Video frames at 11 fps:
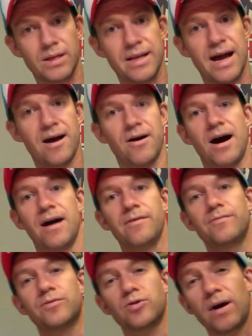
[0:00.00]
Now,
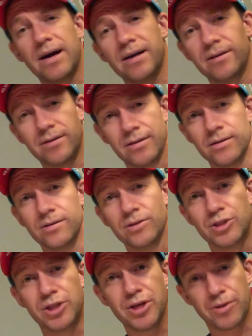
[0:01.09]
I've tried the
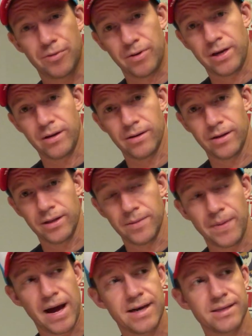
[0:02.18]
G3 in the
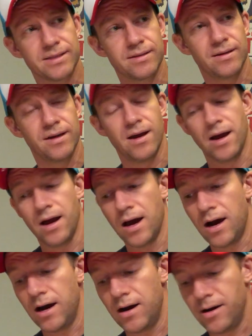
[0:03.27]
past.
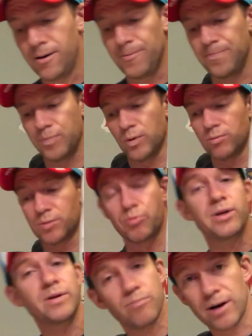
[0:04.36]
Was
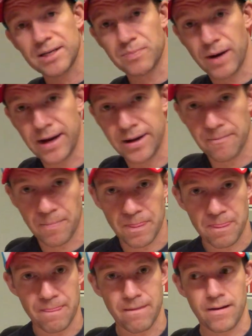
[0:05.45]
pretty impressed by it.
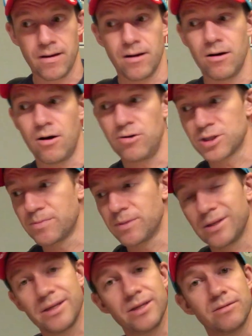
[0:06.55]

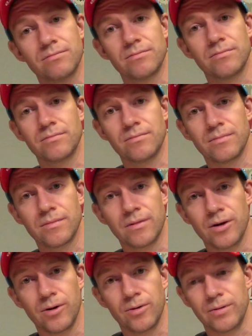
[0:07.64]
Ultimately,
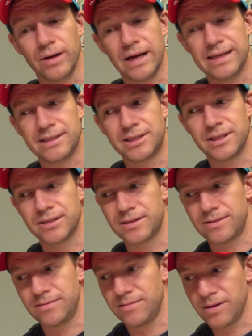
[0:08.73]
though, it's
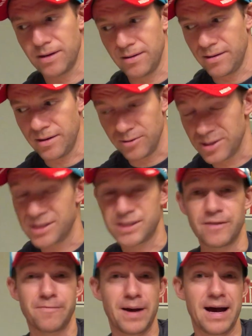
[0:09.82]
just, you know, it's a
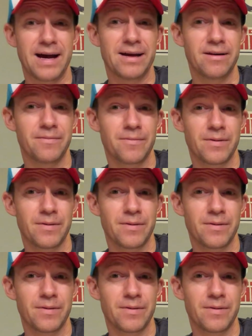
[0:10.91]
stiff pad.